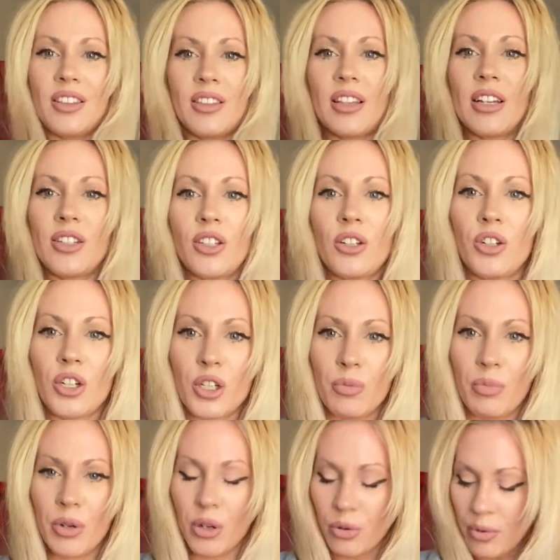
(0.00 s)
This you just
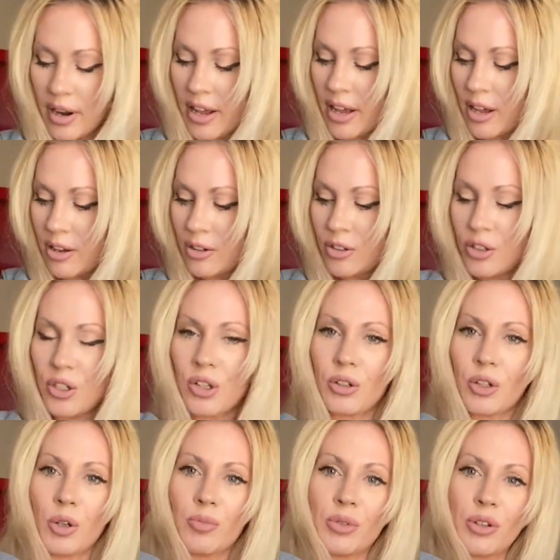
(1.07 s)
put around, you
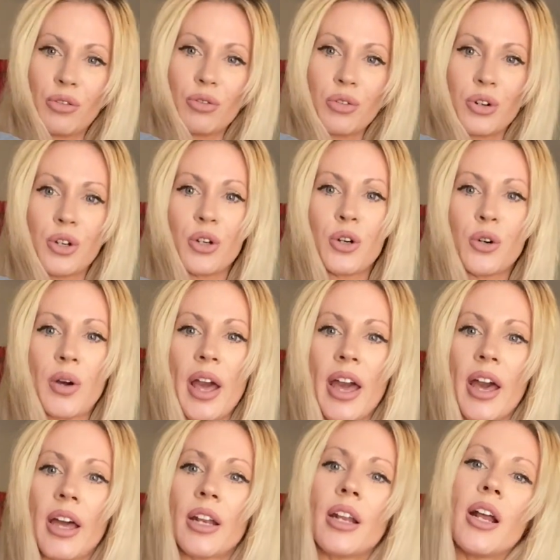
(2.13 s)
looped it through,
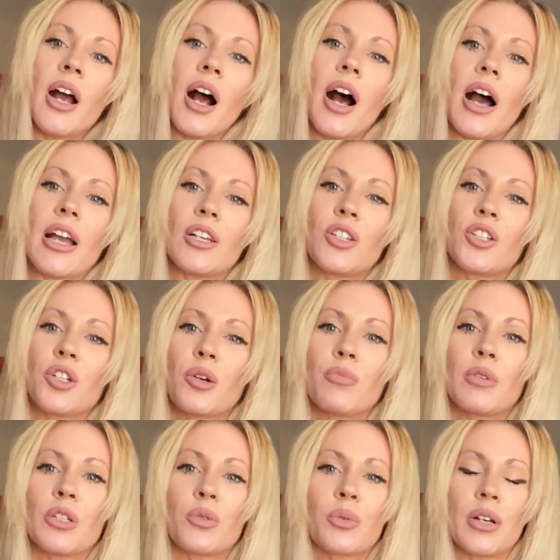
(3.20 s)
and I assume
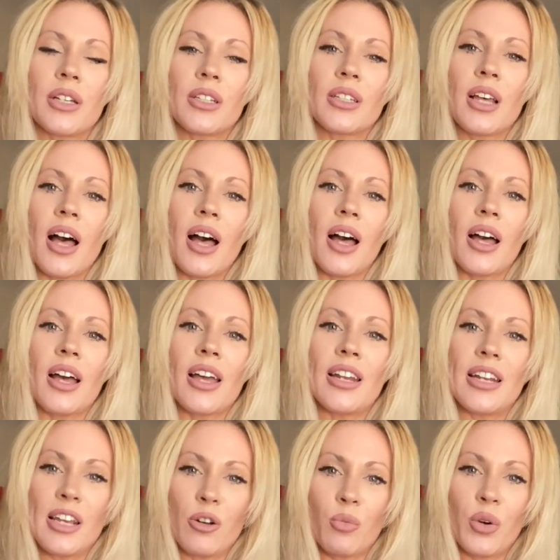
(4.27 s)
this was an
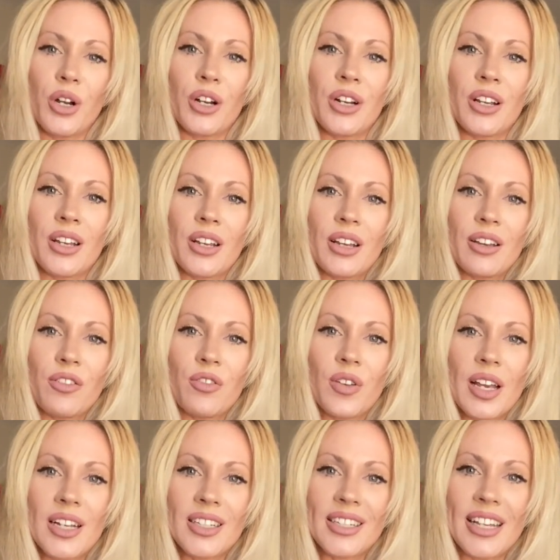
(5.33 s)
inward
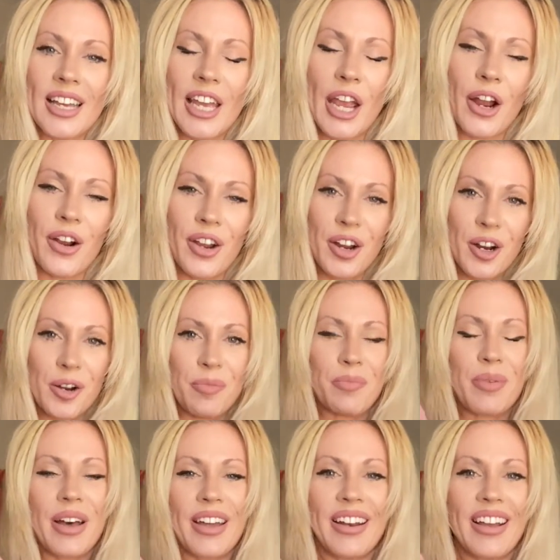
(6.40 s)
facing carrier,
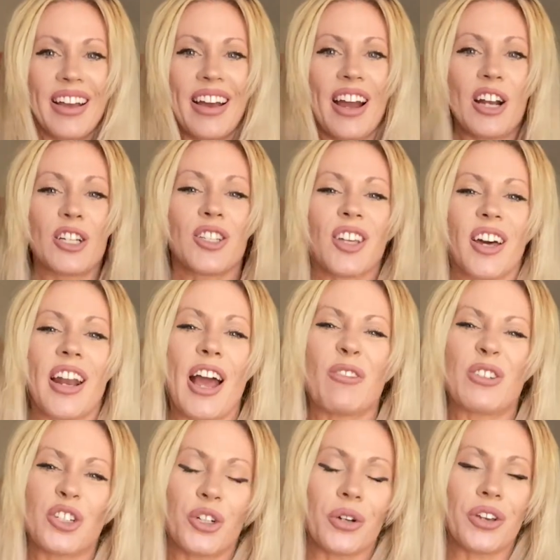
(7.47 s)
but I just thought I
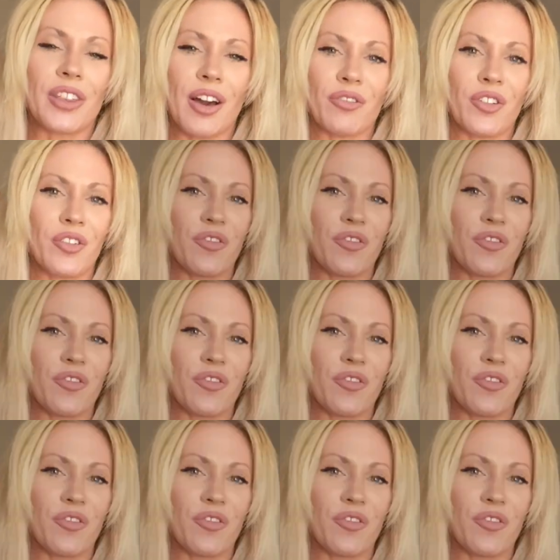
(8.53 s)
would show you that for